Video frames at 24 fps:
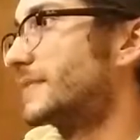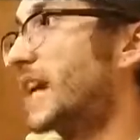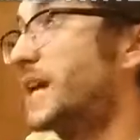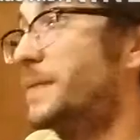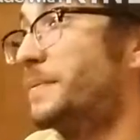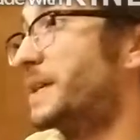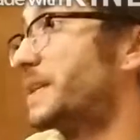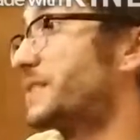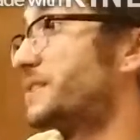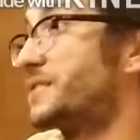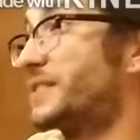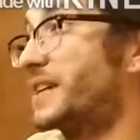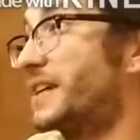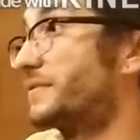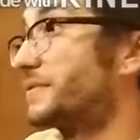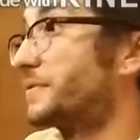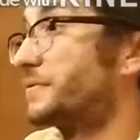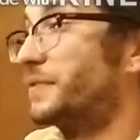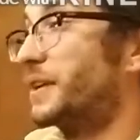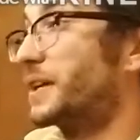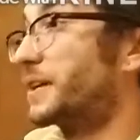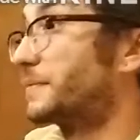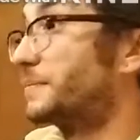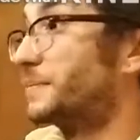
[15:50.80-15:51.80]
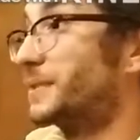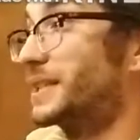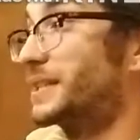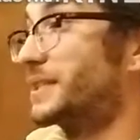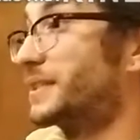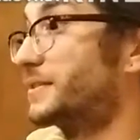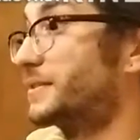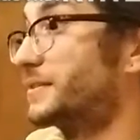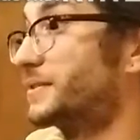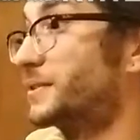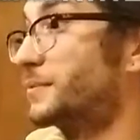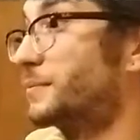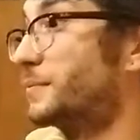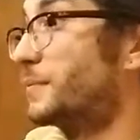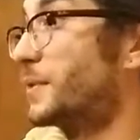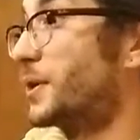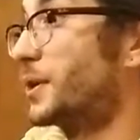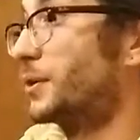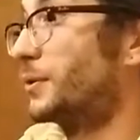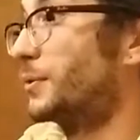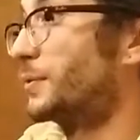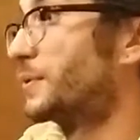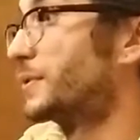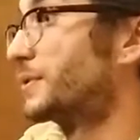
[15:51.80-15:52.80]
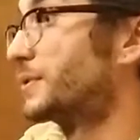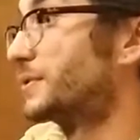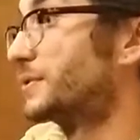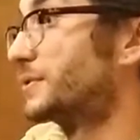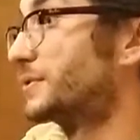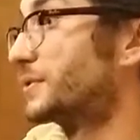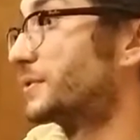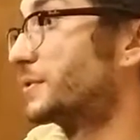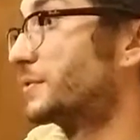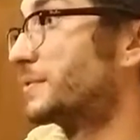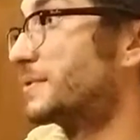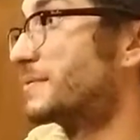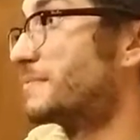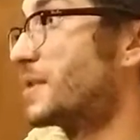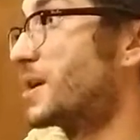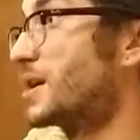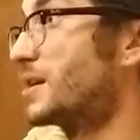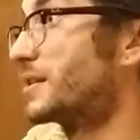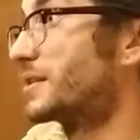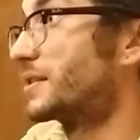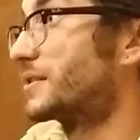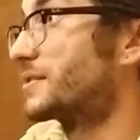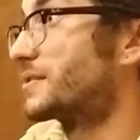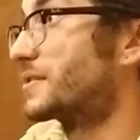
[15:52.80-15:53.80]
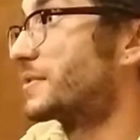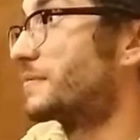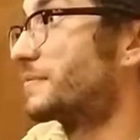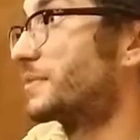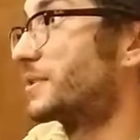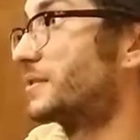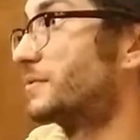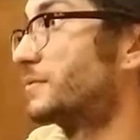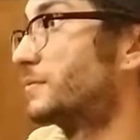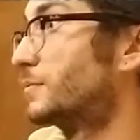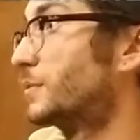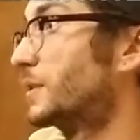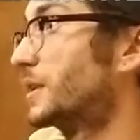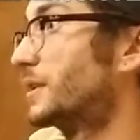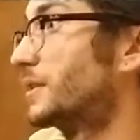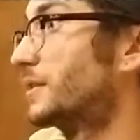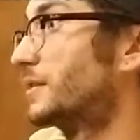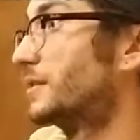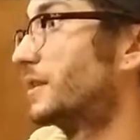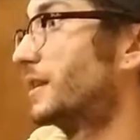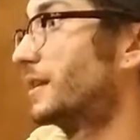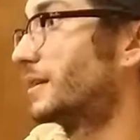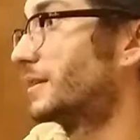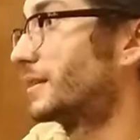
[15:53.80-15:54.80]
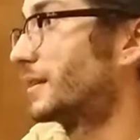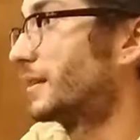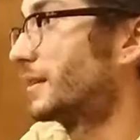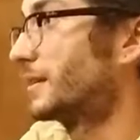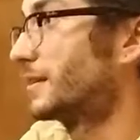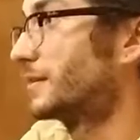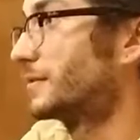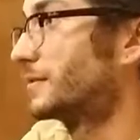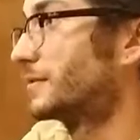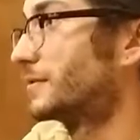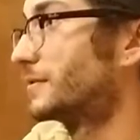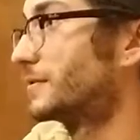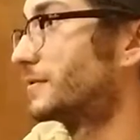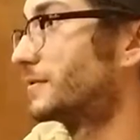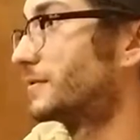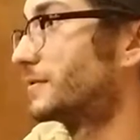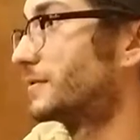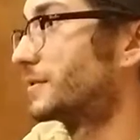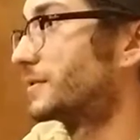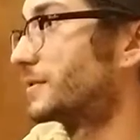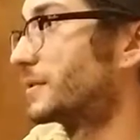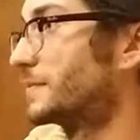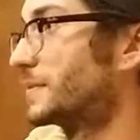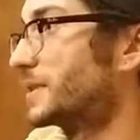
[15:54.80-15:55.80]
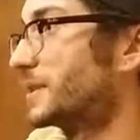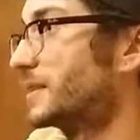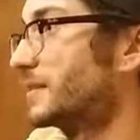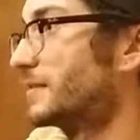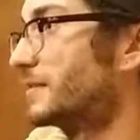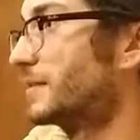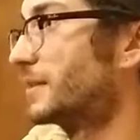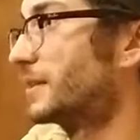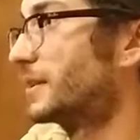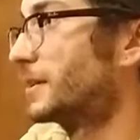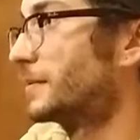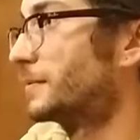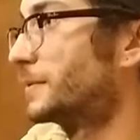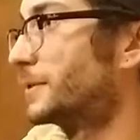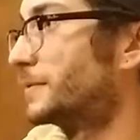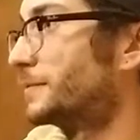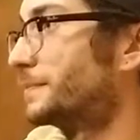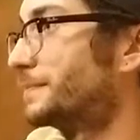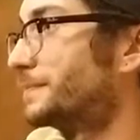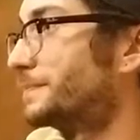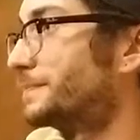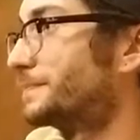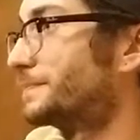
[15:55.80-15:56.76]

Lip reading: I might just have to fucking play Super Mario World or Super Bonk or something weird like that. Or something different, I mean.